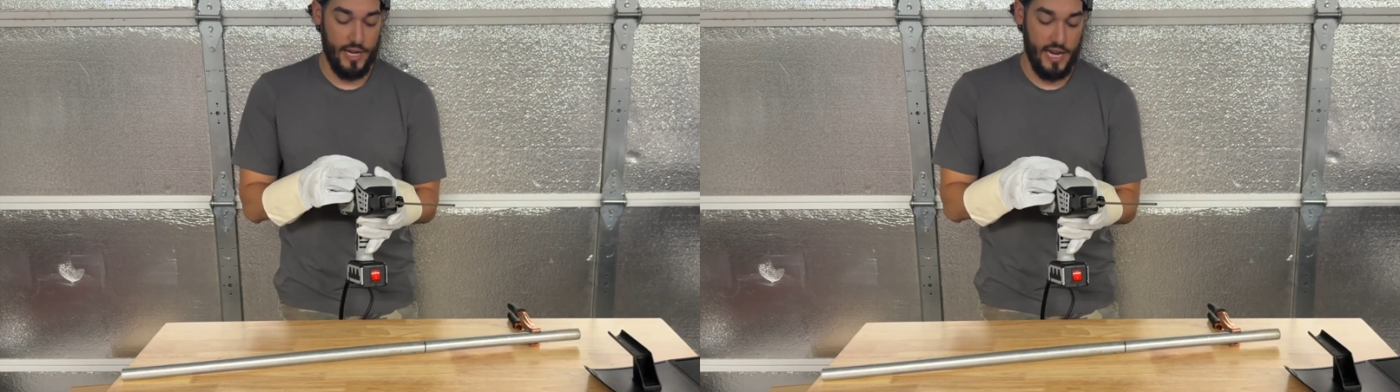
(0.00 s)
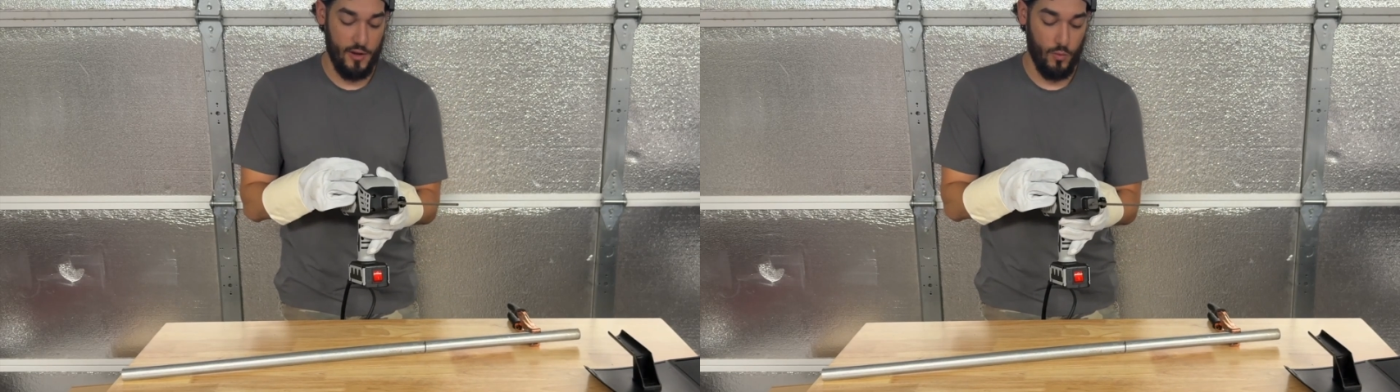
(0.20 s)

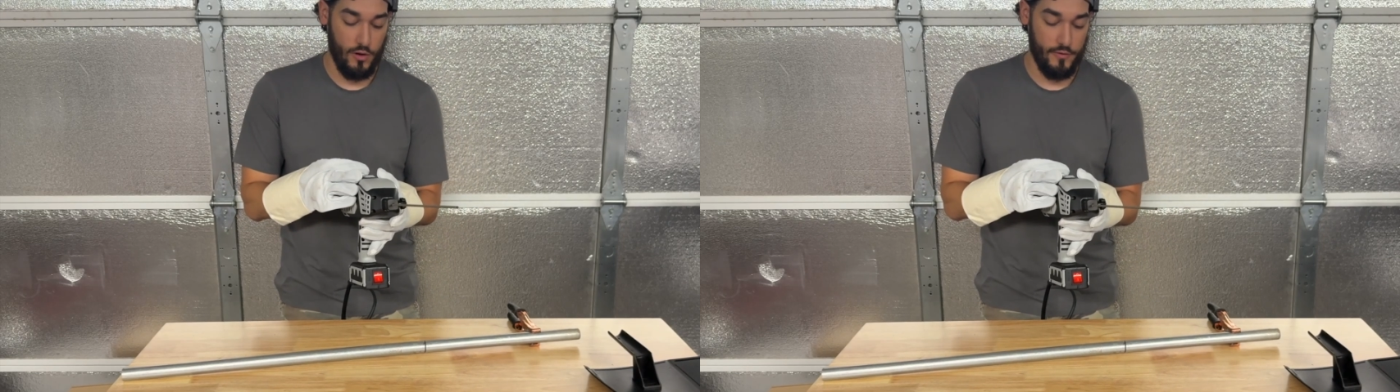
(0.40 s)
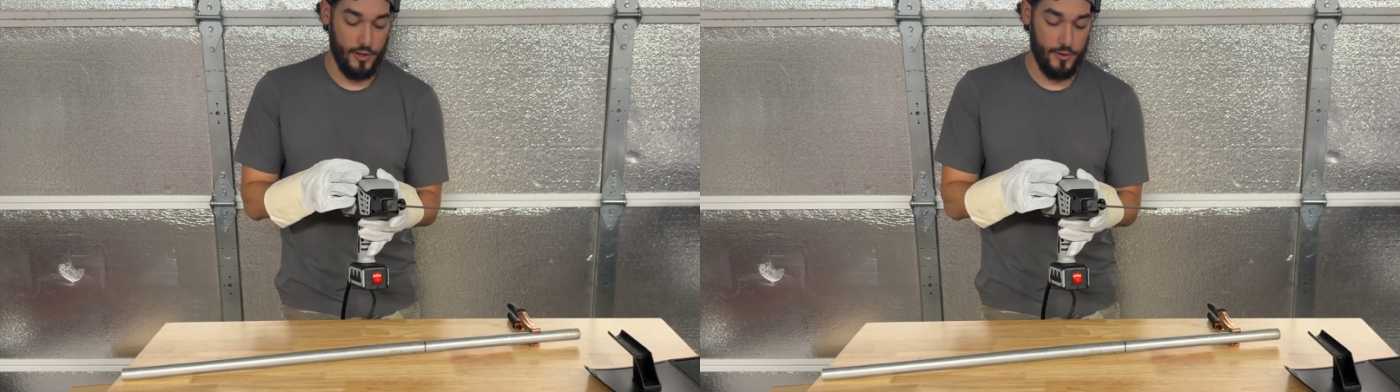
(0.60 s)
any one
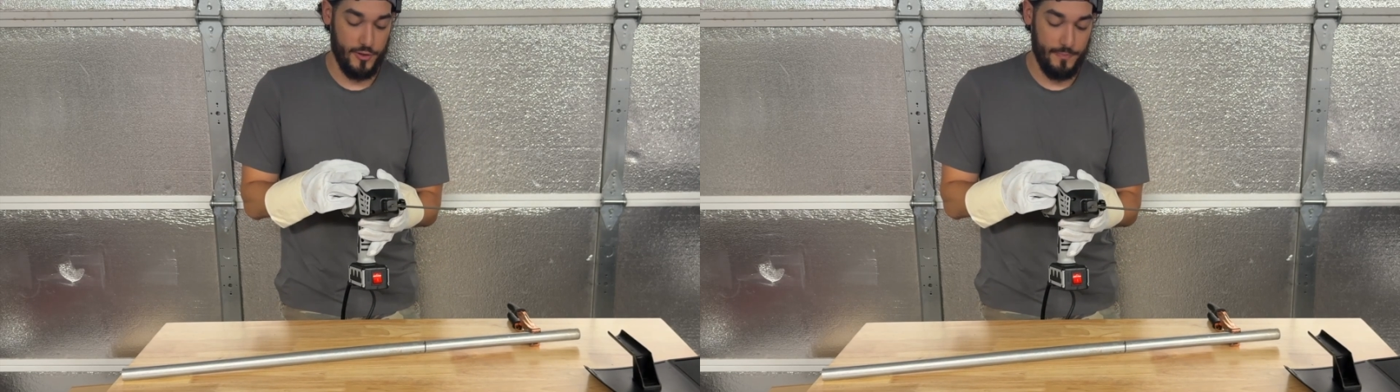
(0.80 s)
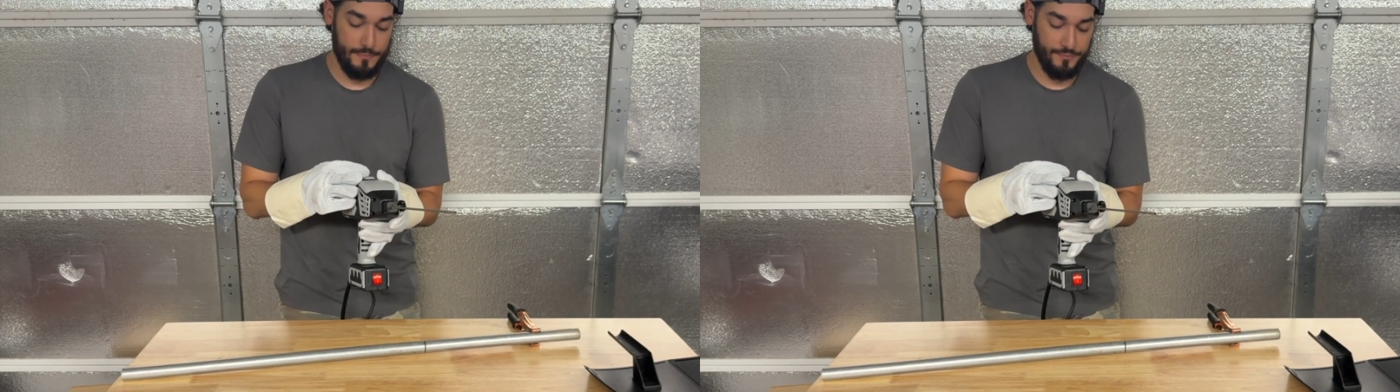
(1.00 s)
of
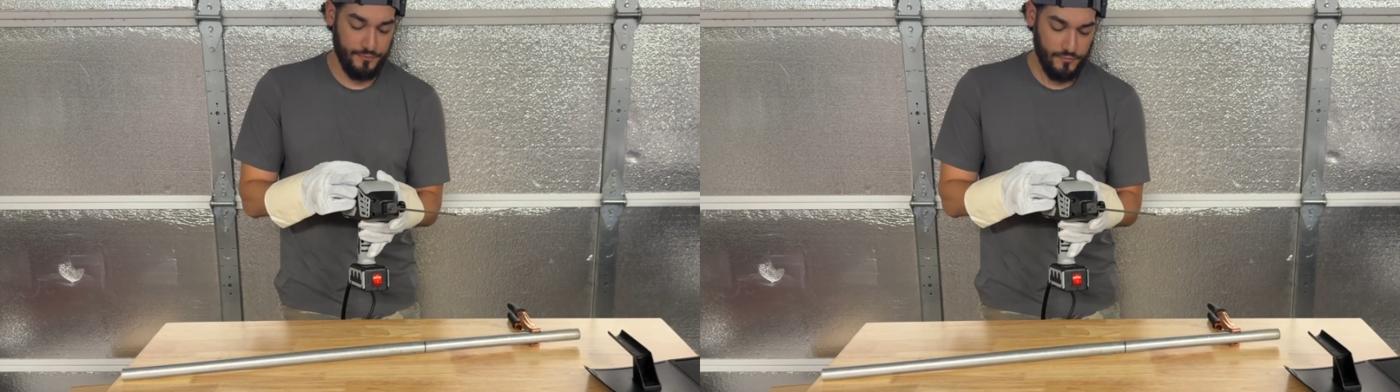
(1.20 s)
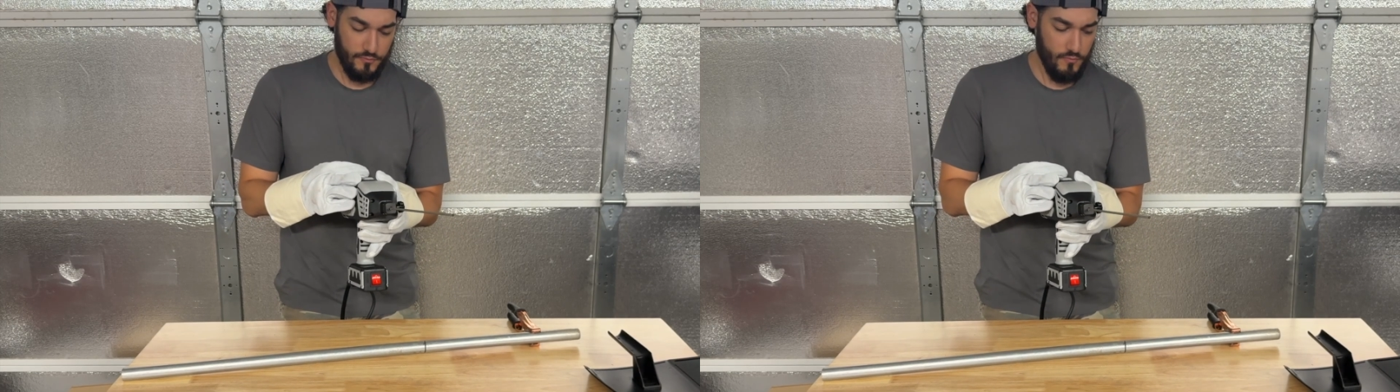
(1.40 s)
those.
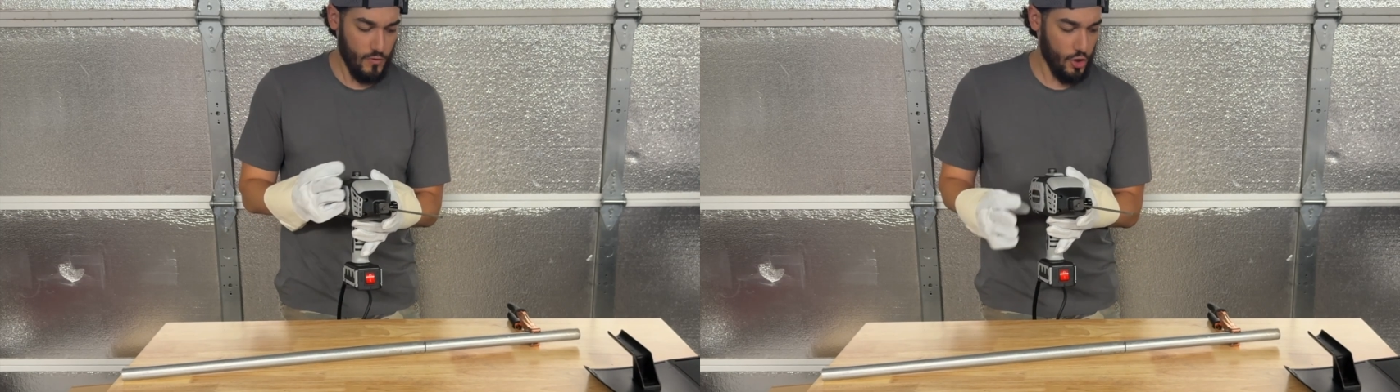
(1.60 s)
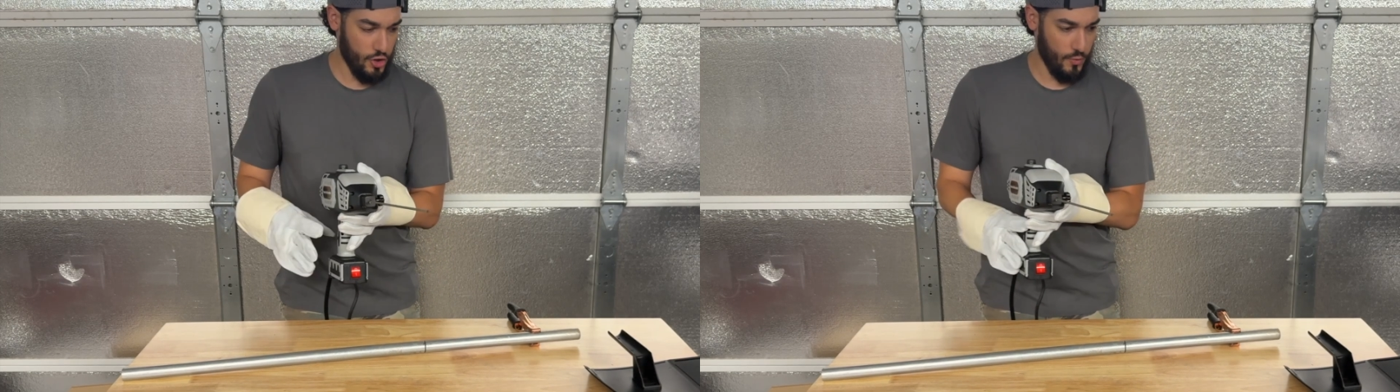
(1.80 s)

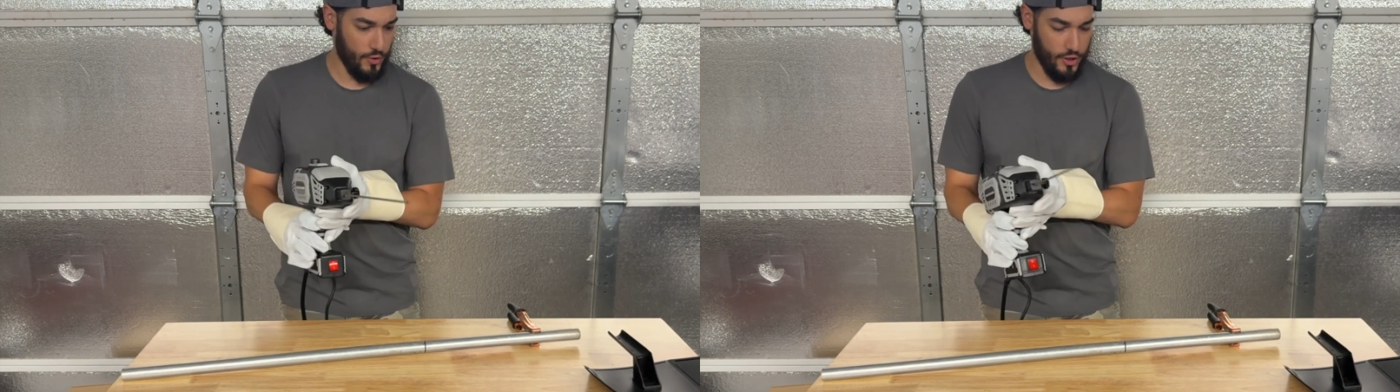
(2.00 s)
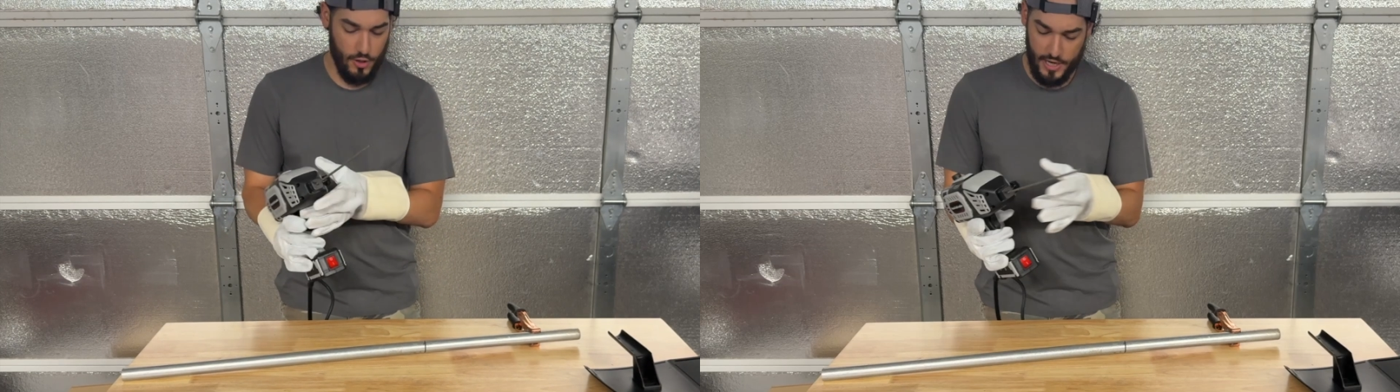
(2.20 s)
So we're
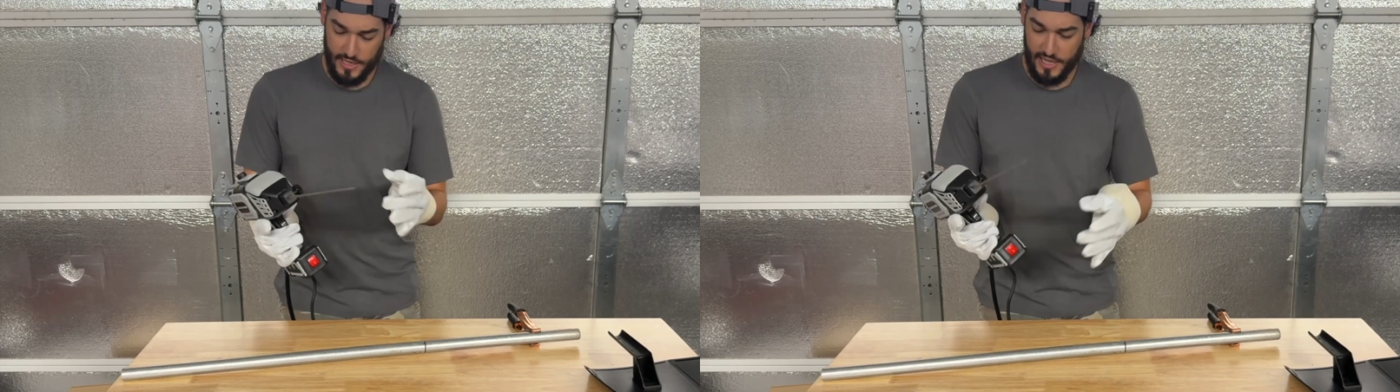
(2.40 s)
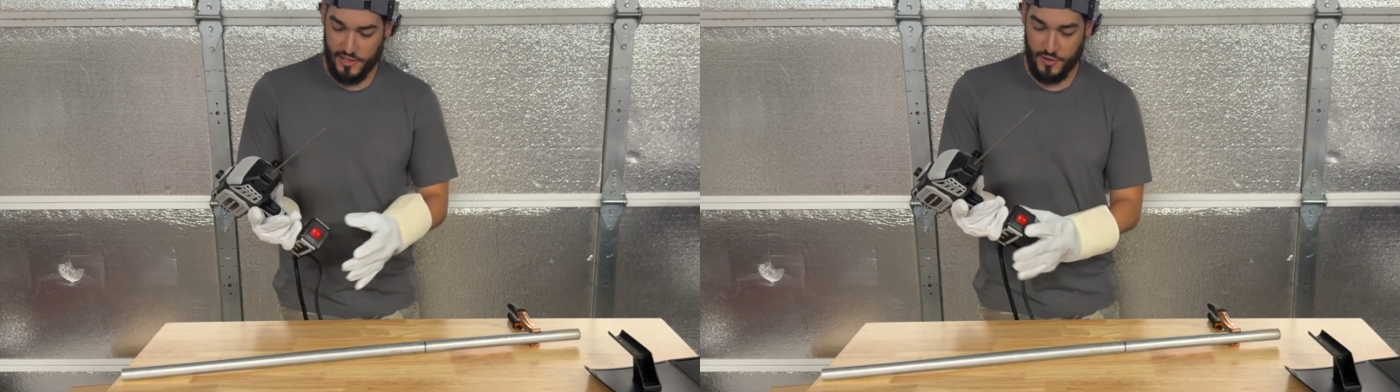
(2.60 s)
going to go ahead
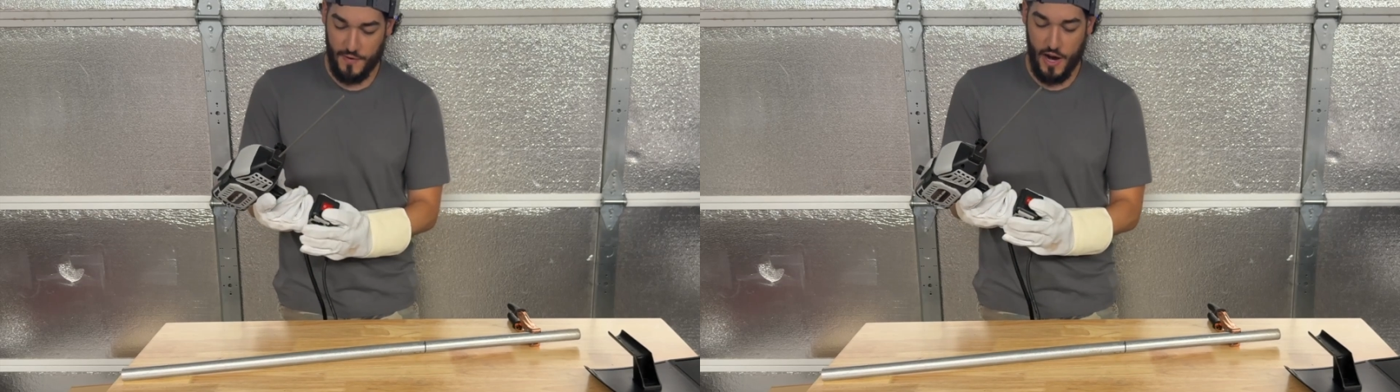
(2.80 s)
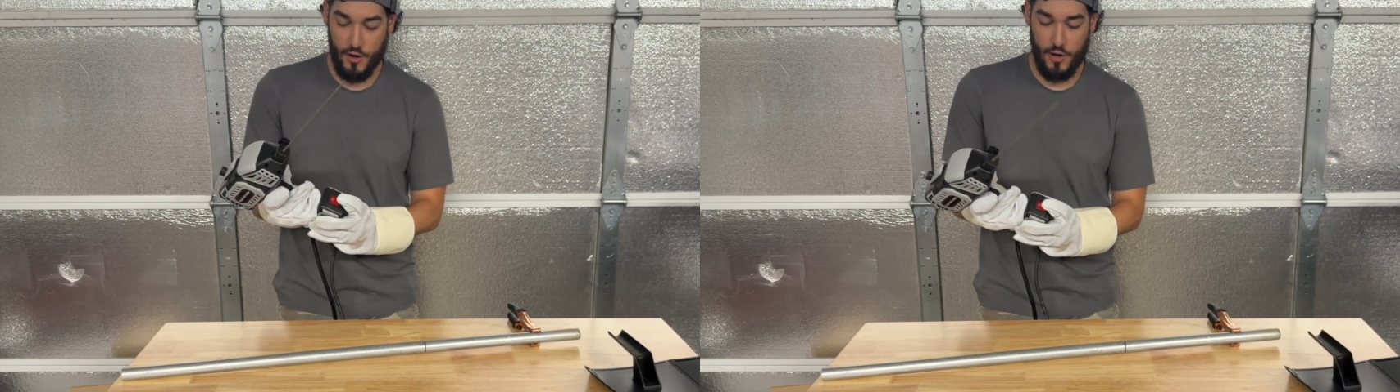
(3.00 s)
and get this
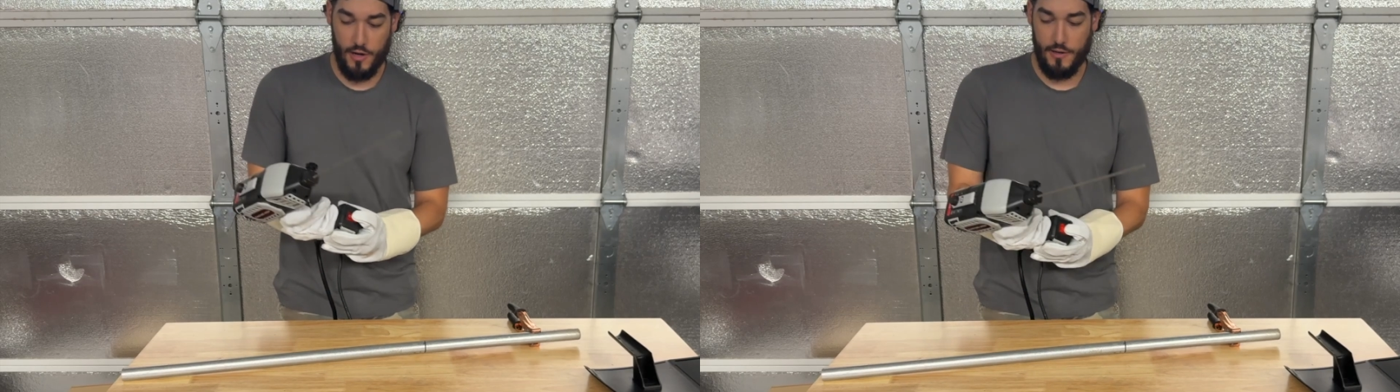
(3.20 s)
fired on.